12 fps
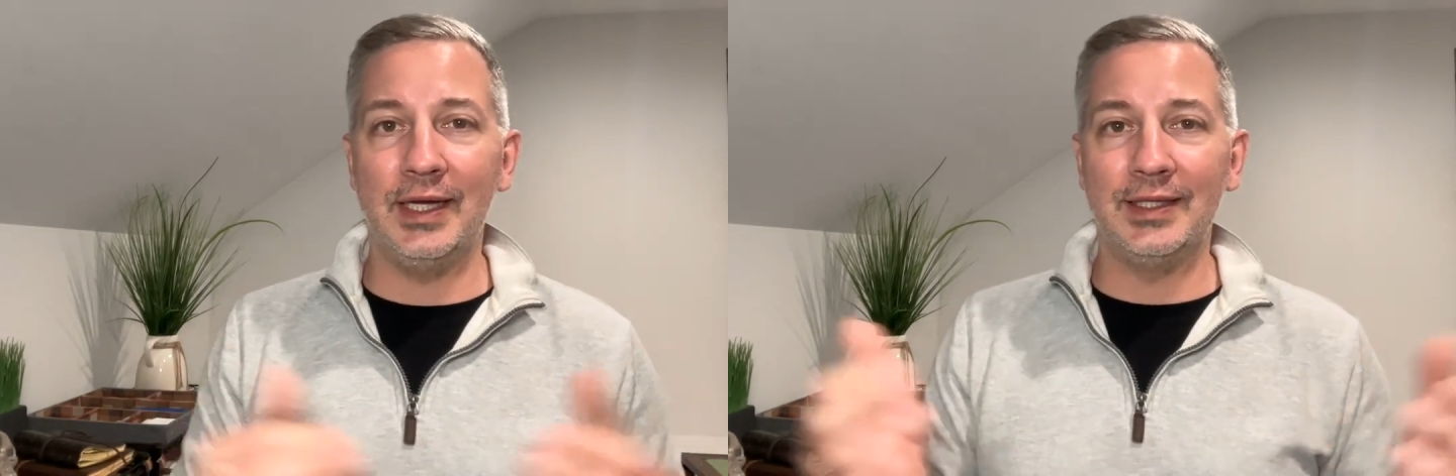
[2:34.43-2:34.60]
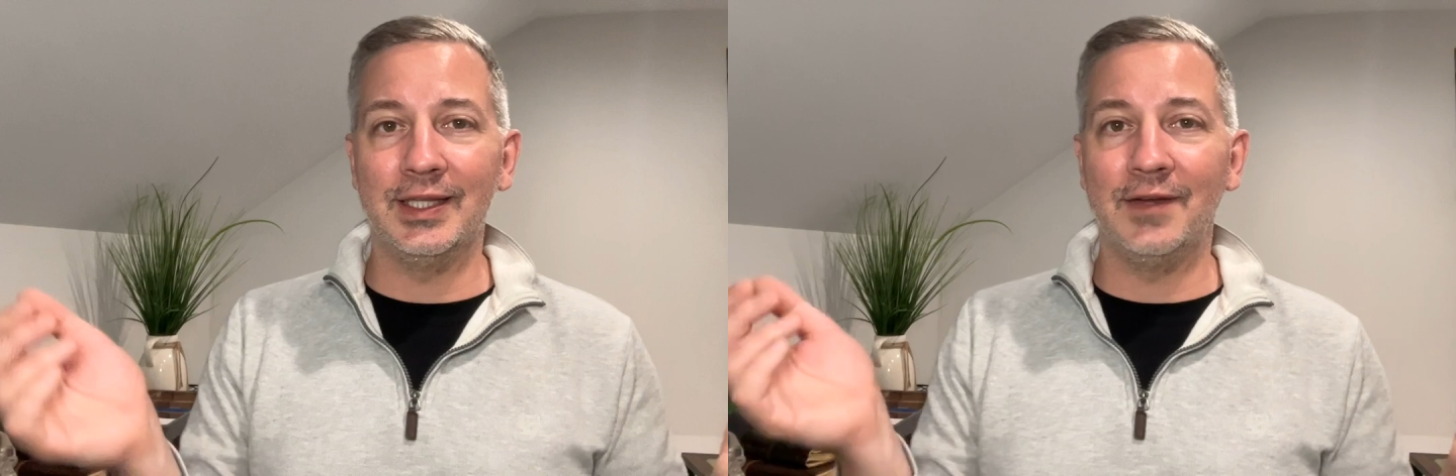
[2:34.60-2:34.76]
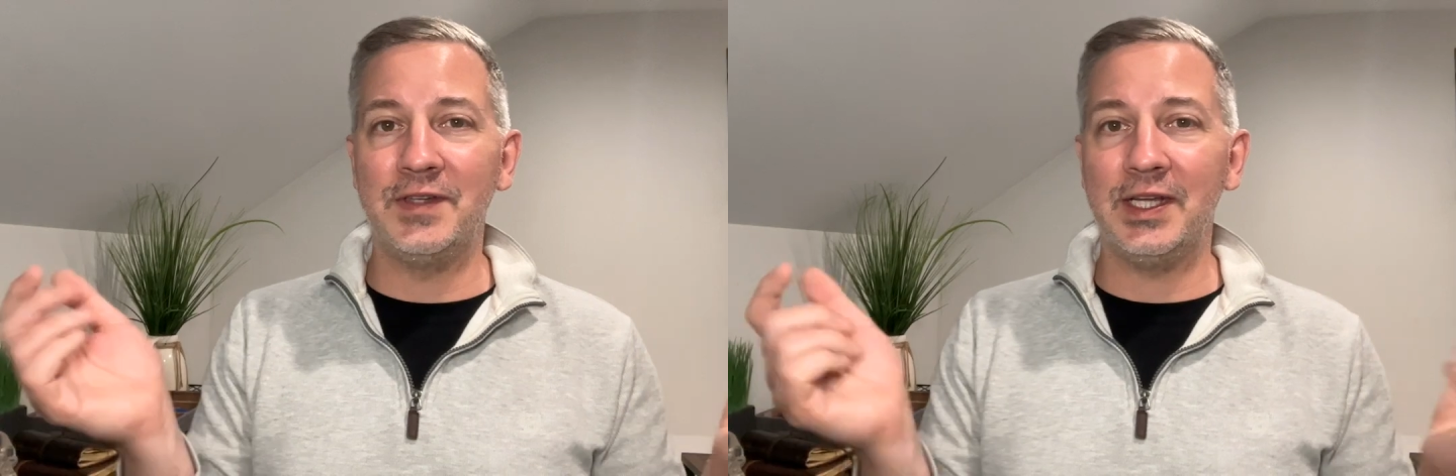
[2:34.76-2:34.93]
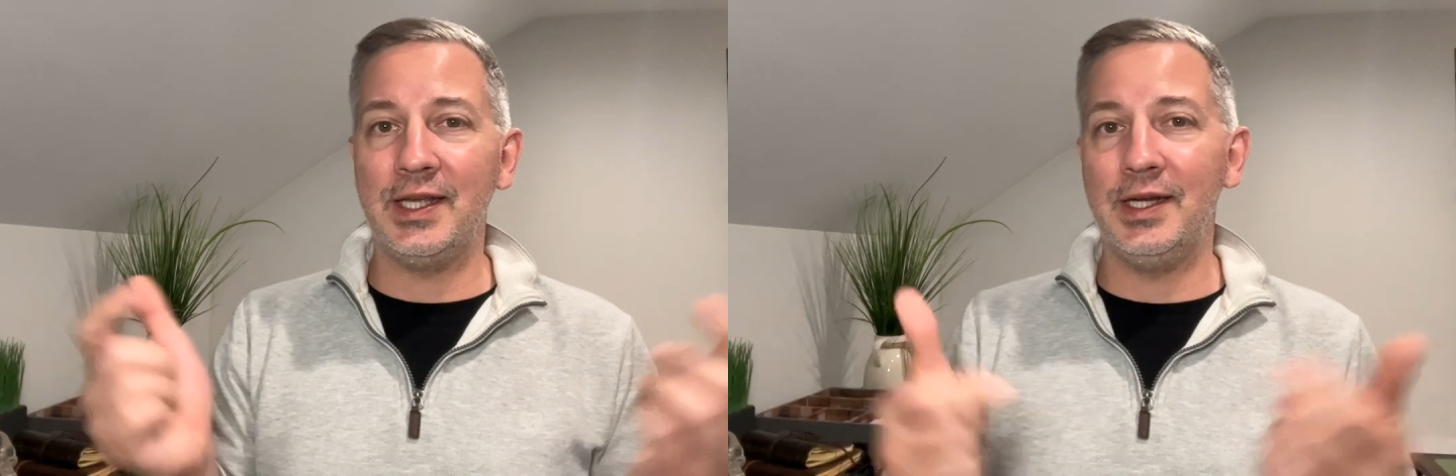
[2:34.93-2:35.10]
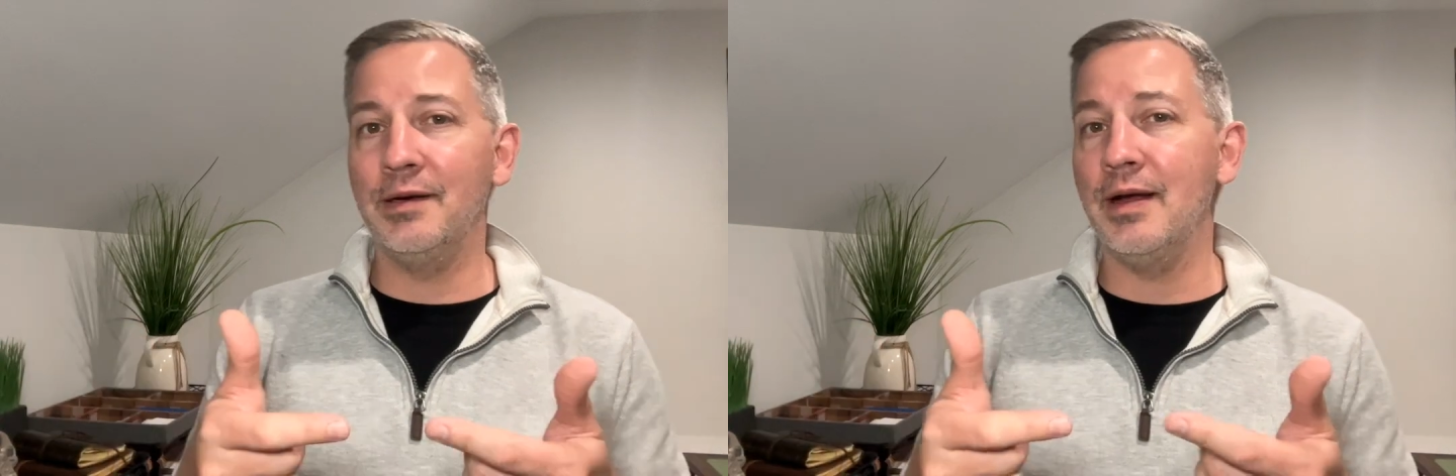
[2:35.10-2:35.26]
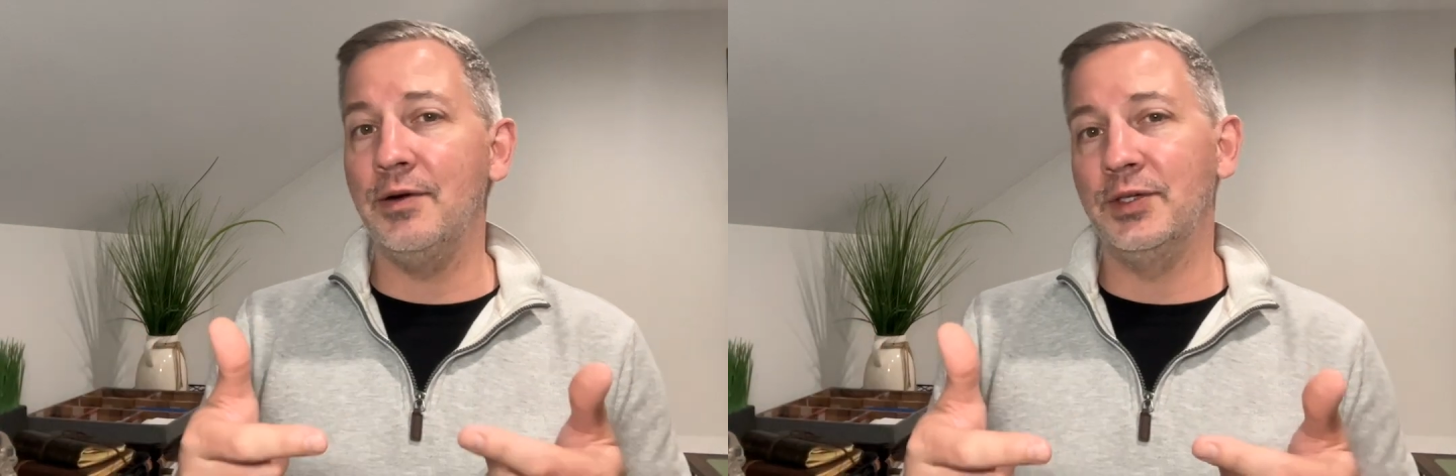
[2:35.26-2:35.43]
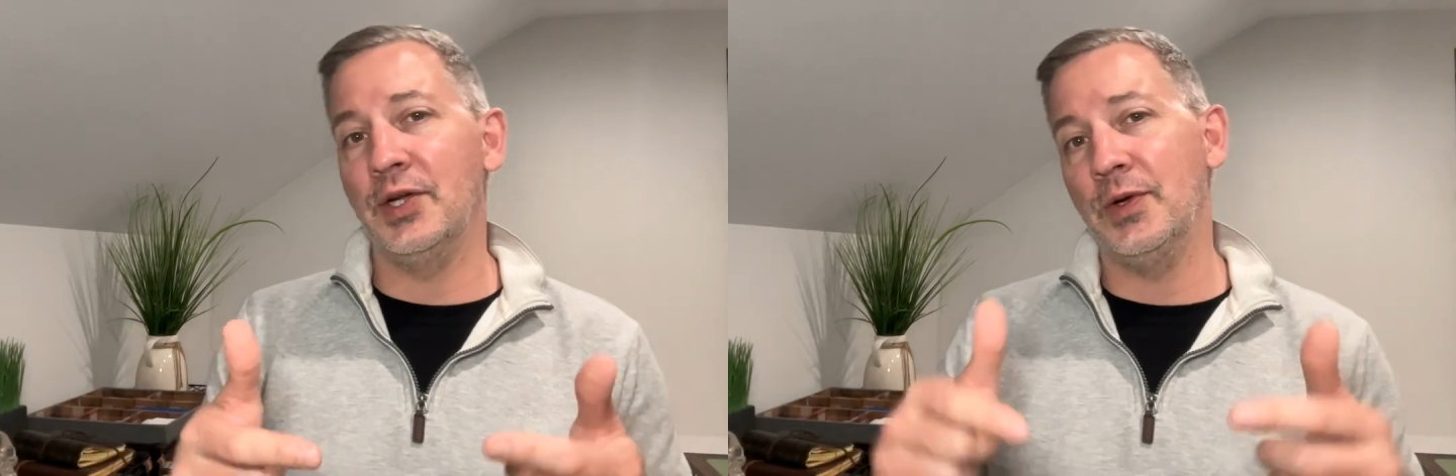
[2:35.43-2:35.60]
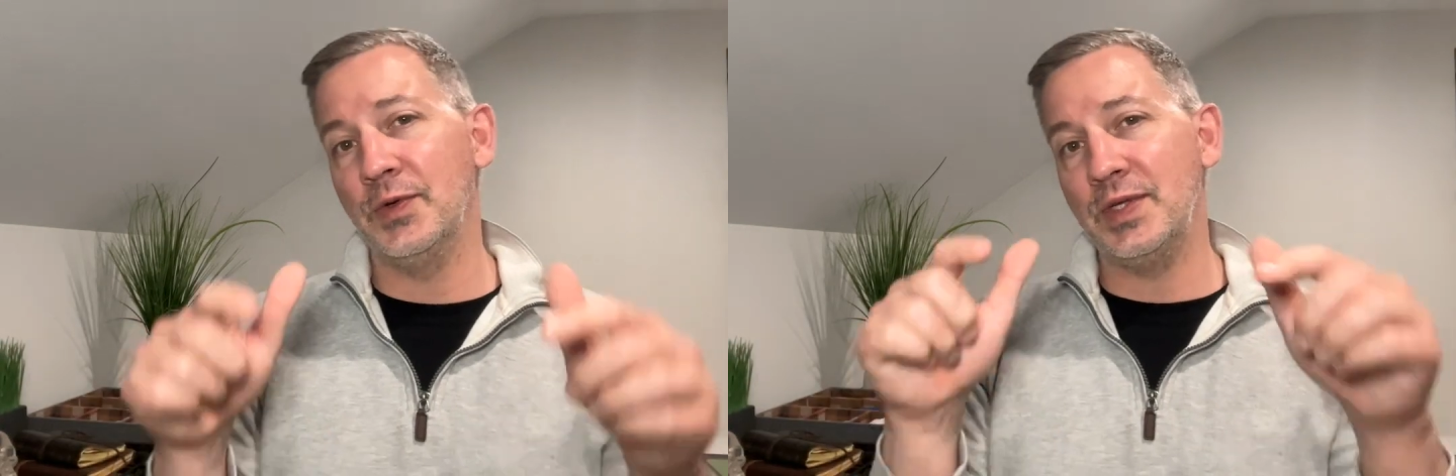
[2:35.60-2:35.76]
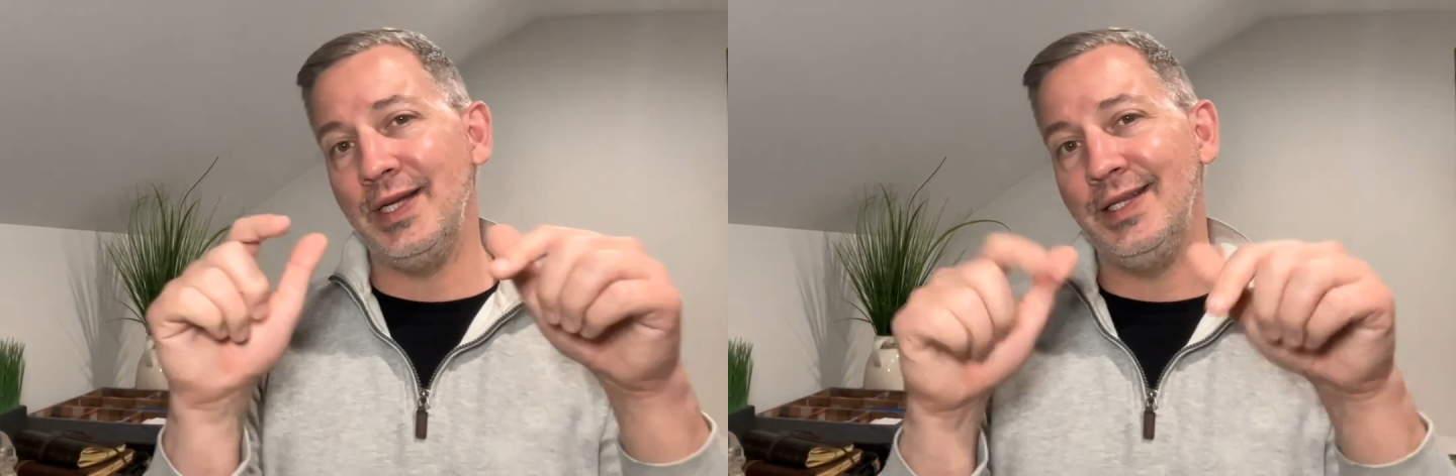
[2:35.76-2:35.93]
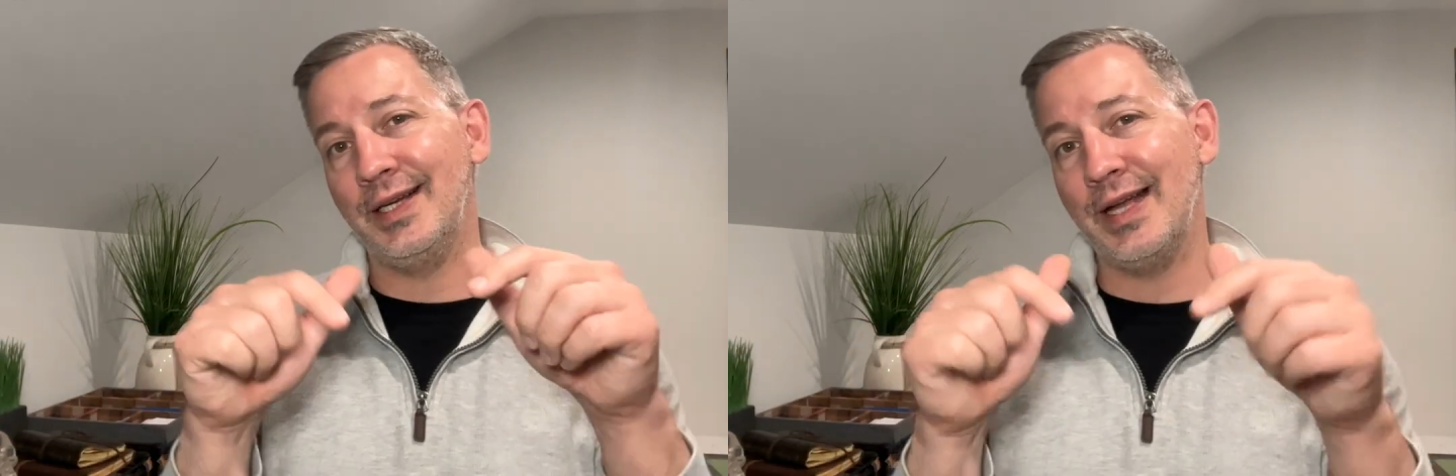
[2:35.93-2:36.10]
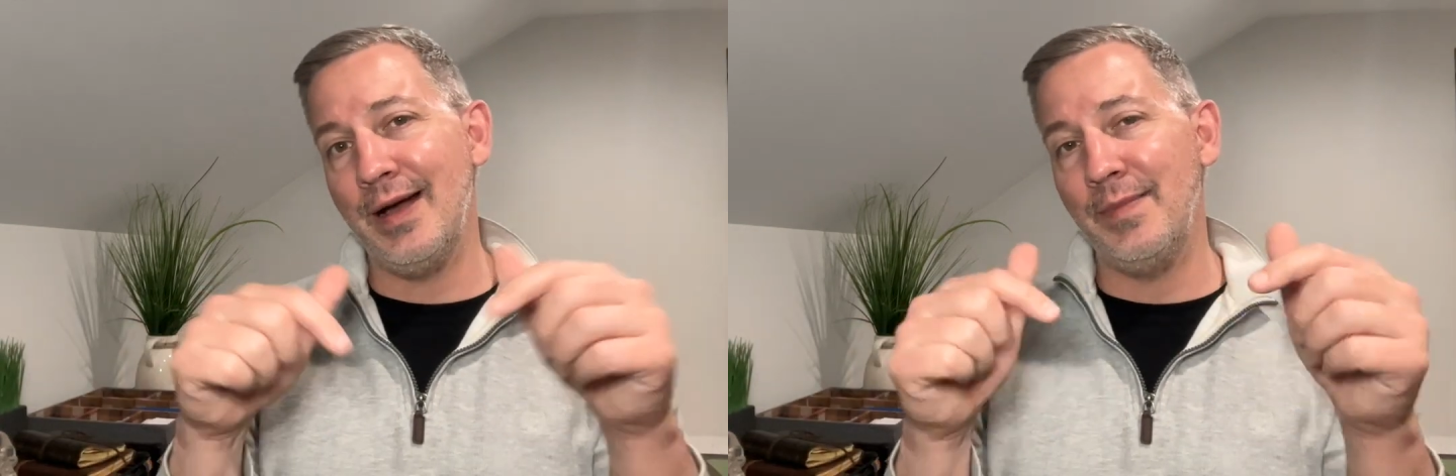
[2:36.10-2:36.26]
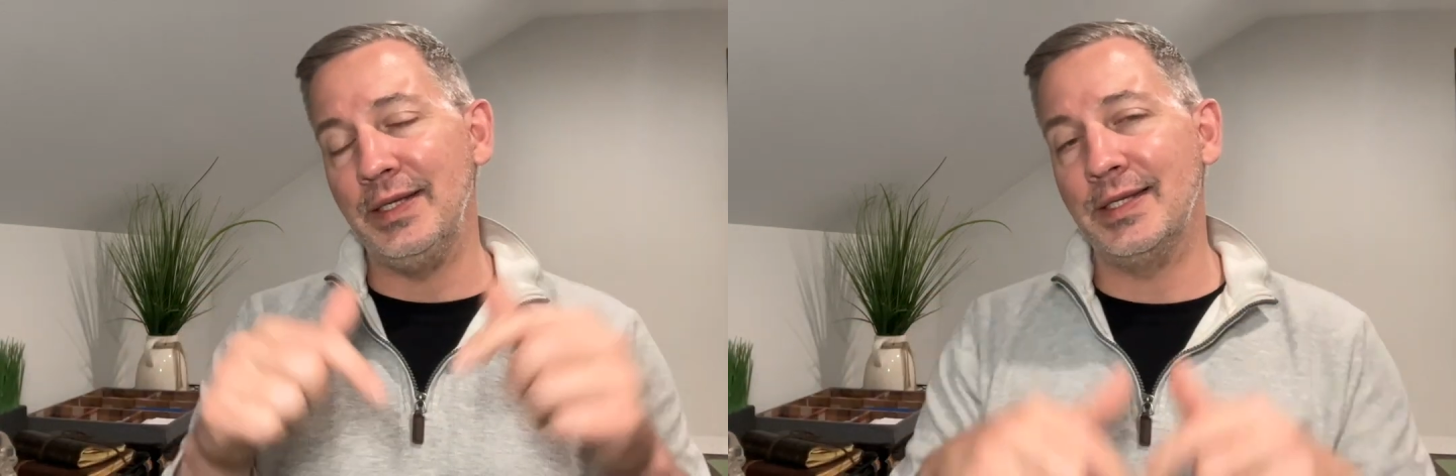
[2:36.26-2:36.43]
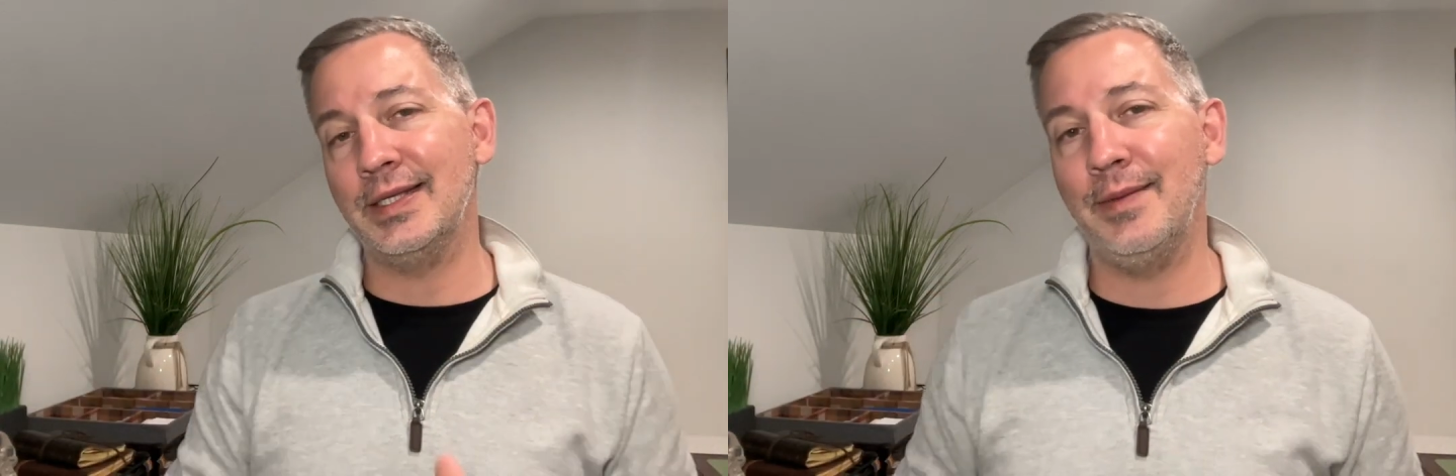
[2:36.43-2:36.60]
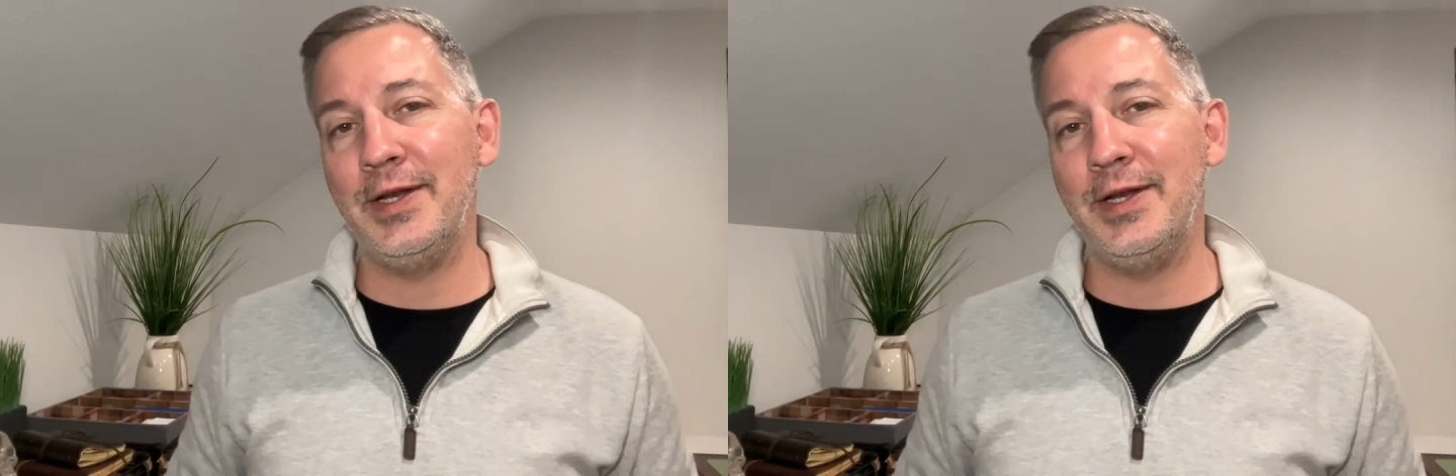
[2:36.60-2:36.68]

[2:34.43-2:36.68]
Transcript: I'd love to hear how it goes in the comments.